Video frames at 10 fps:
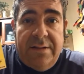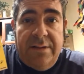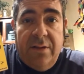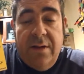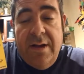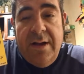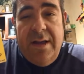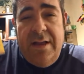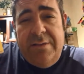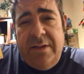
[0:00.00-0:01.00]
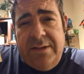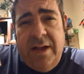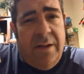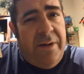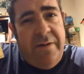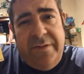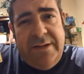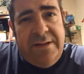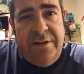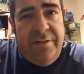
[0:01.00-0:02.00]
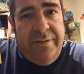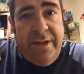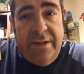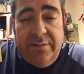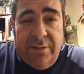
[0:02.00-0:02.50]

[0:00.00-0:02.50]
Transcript: So this is what I was talking about. If this isn't your thing,